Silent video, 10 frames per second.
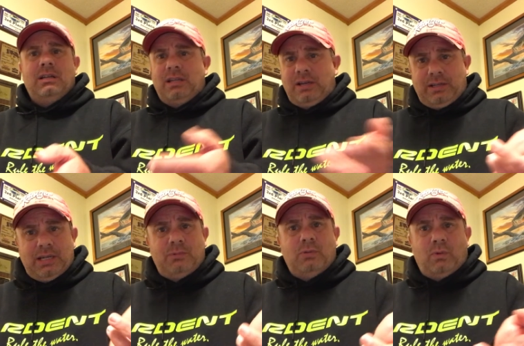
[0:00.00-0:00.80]
A lot of
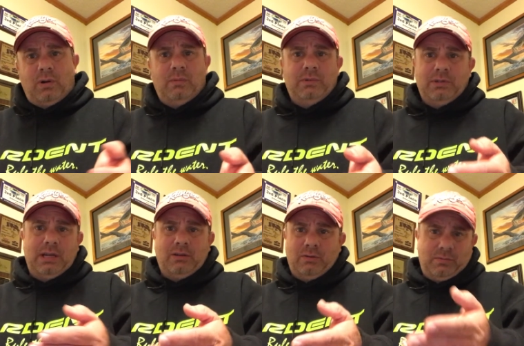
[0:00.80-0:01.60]
times the worm is
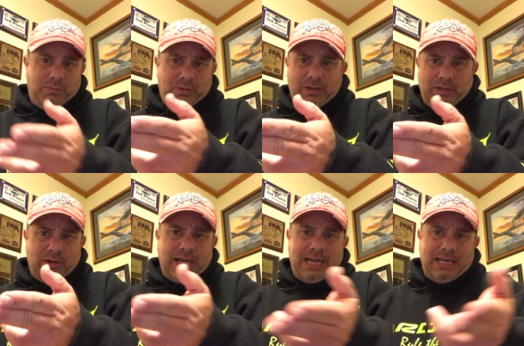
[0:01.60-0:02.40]

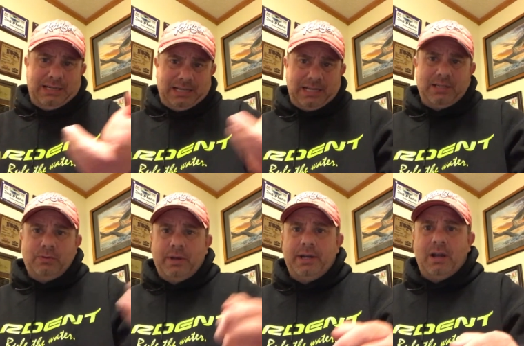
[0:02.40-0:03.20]
your line is actually
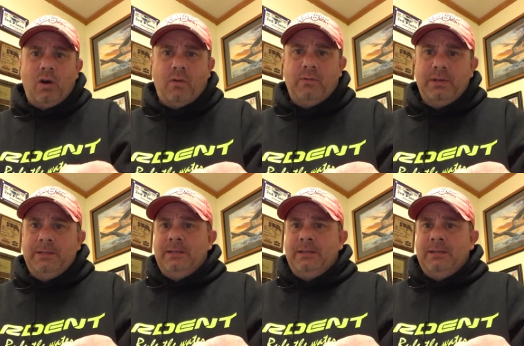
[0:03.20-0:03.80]
running off.